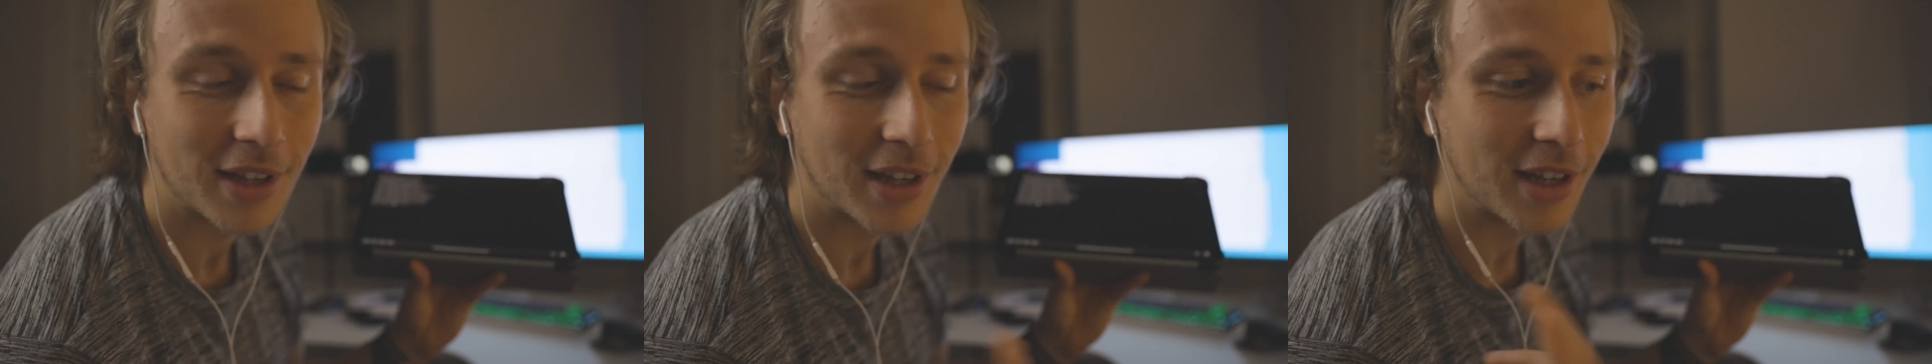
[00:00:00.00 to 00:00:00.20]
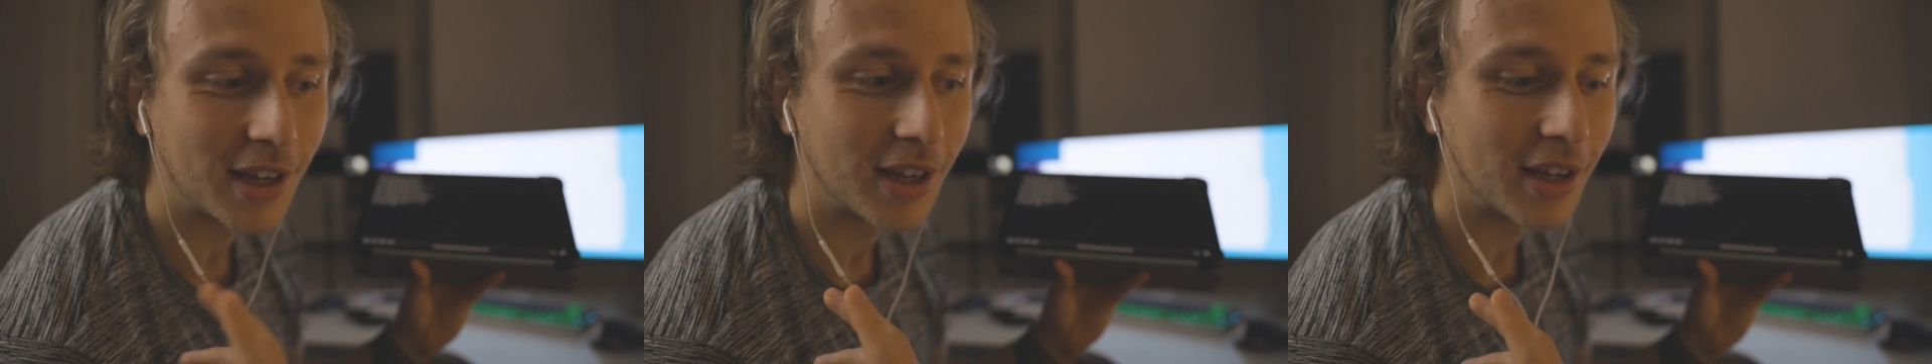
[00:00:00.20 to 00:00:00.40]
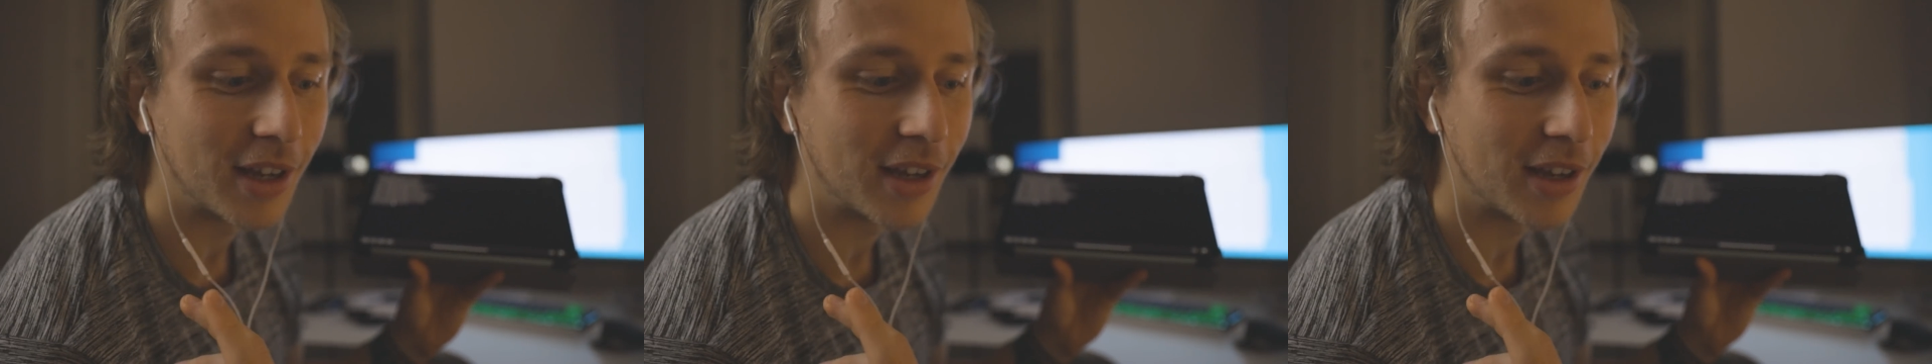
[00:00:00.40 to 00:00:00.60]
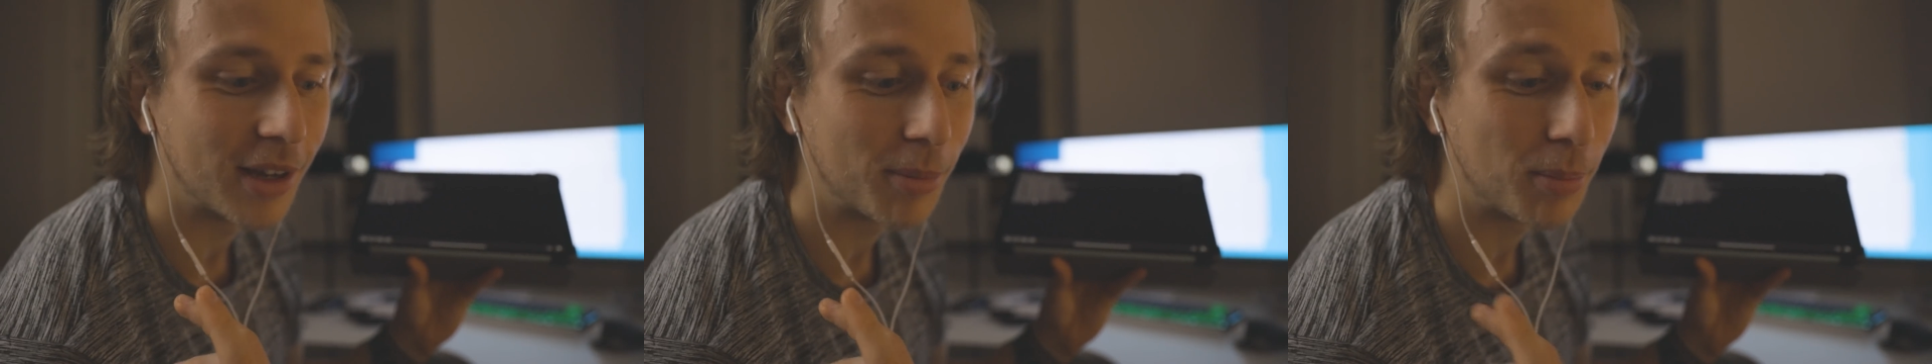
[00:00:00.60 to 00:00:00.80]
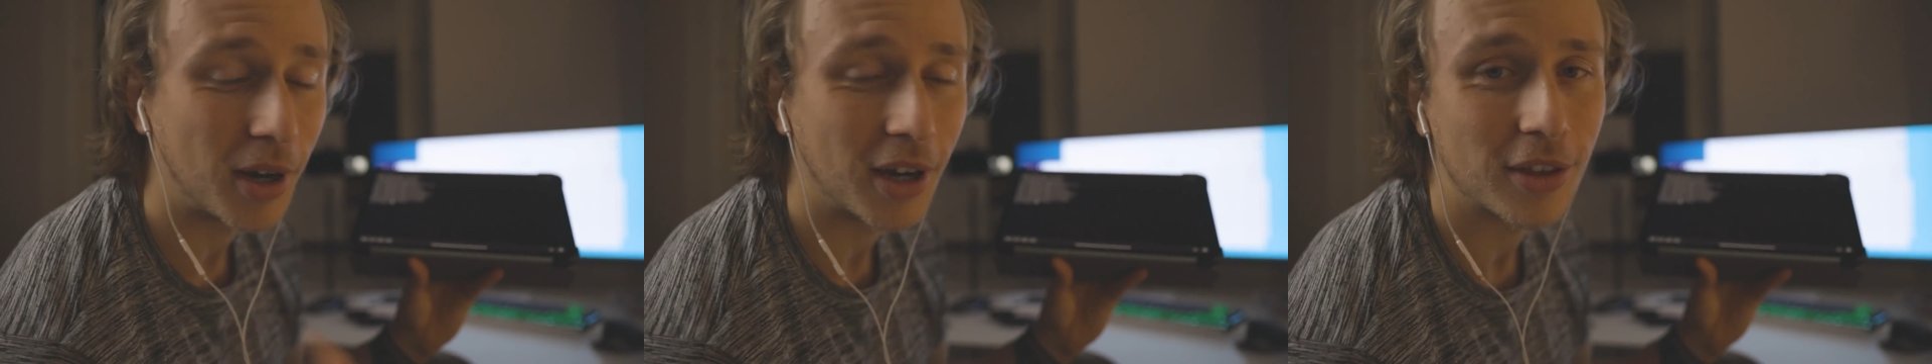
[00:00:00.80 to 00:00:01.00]

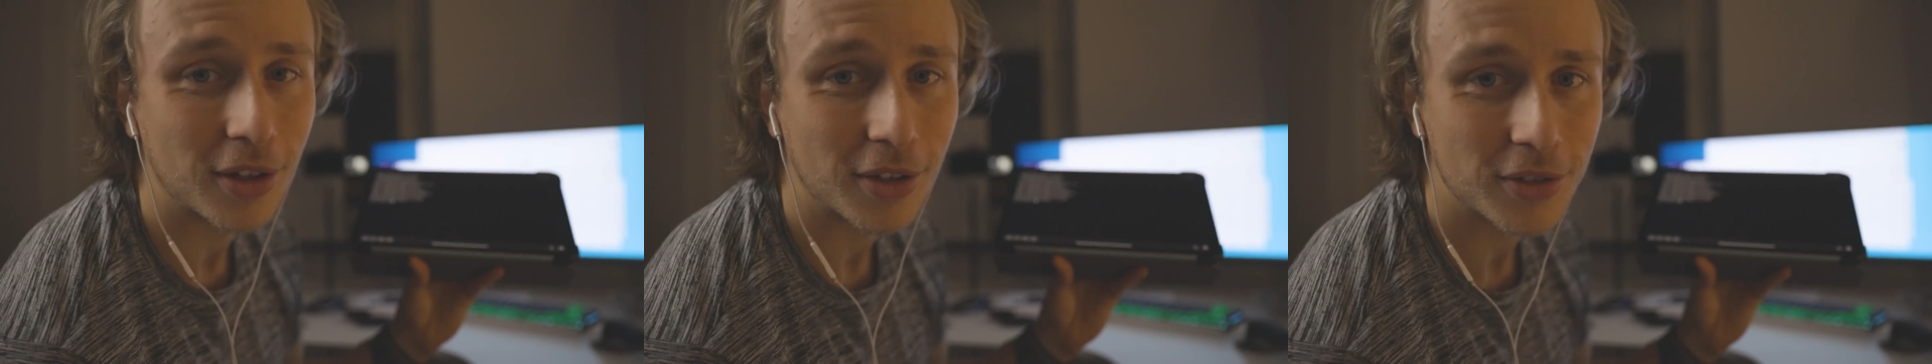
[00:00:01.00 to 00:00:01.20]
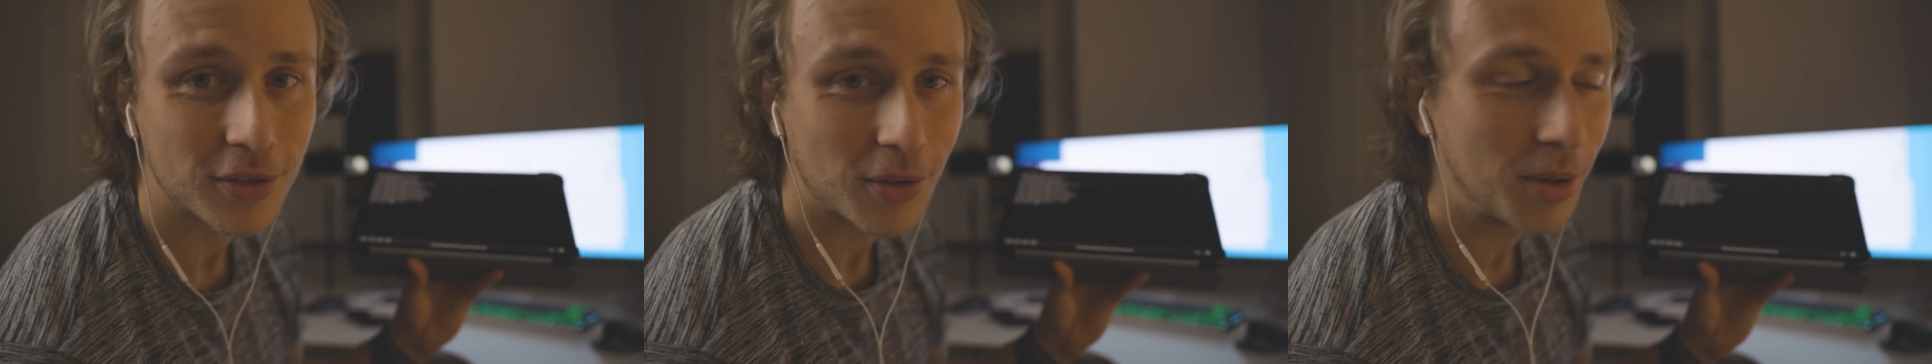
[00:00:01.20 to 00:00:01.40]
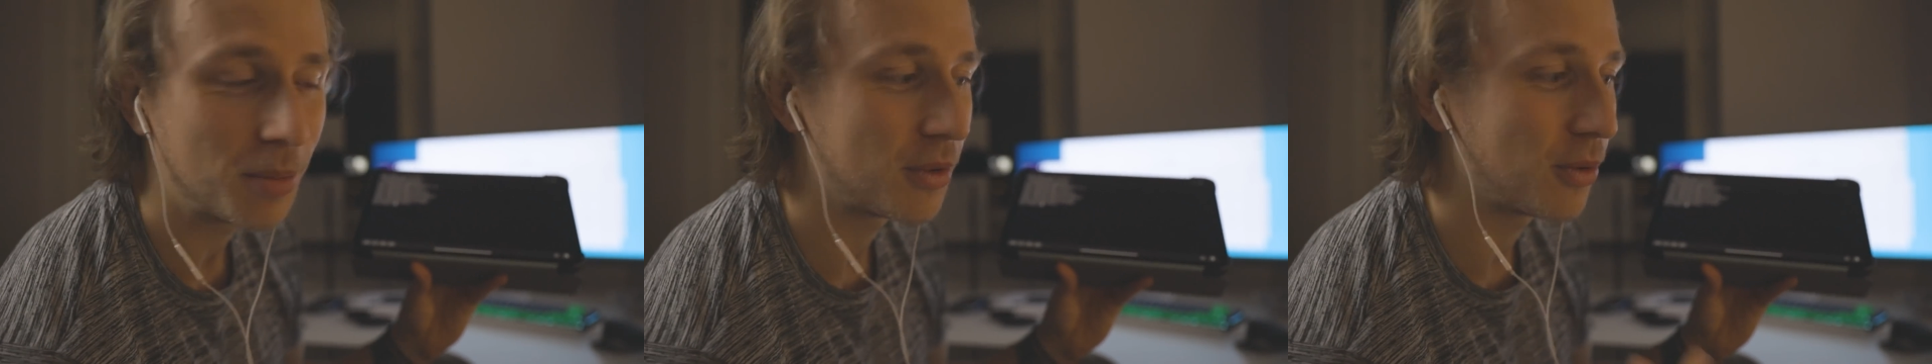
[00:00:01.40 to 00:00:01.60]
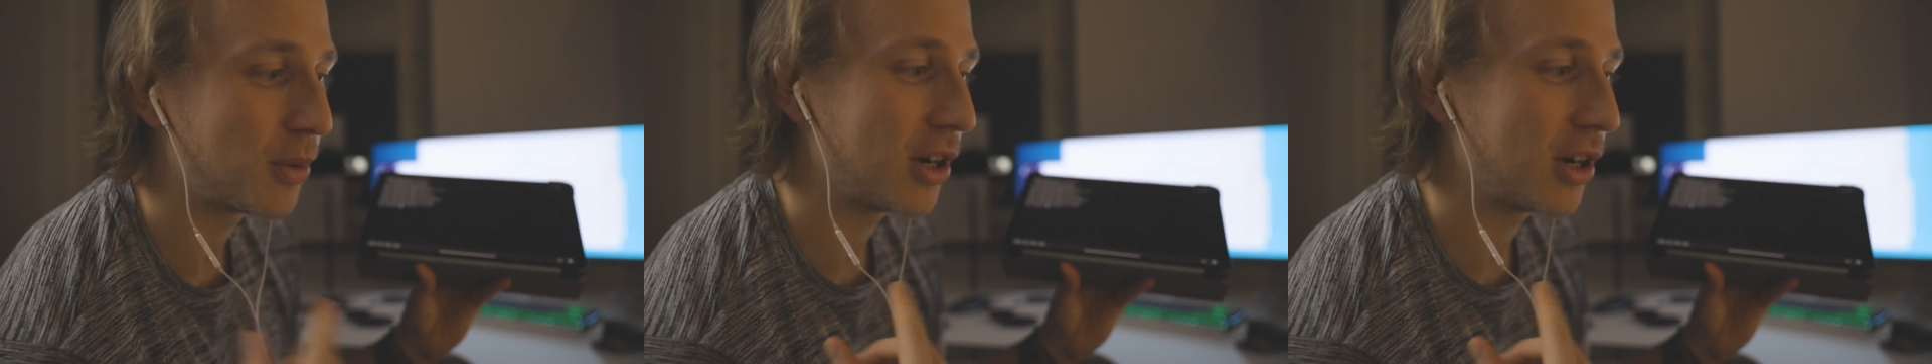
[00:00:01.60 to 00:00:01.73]
Python script